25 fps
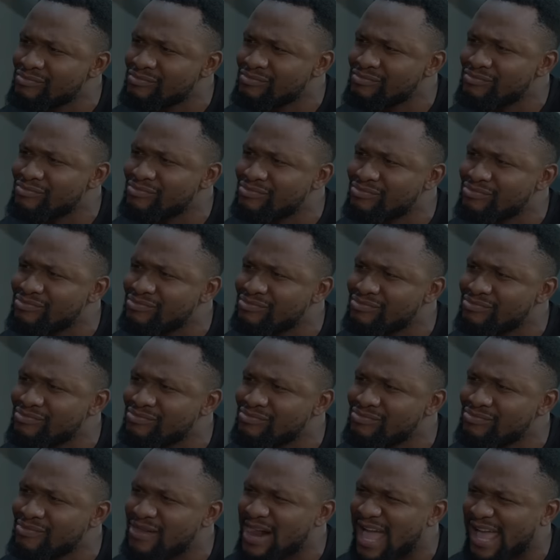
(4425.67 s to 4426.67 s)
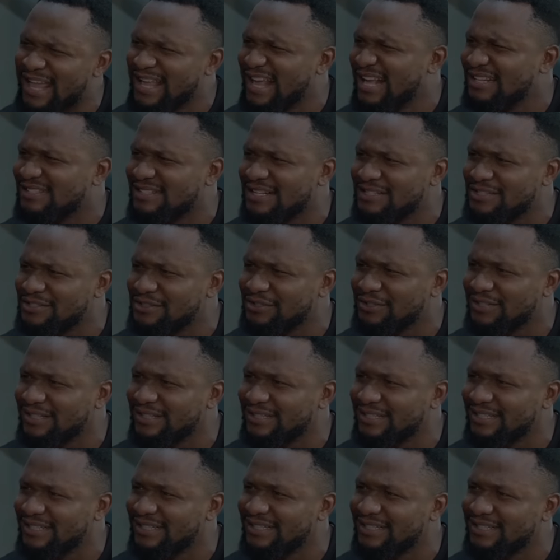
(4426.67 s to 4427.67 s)
Hmm. I guess it's not
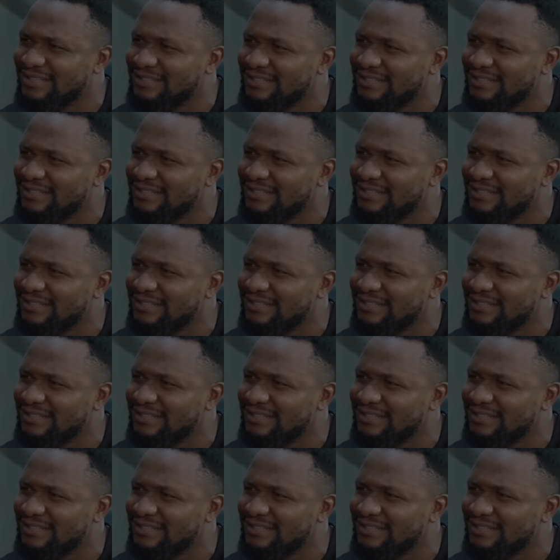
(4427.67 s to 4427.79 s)
already.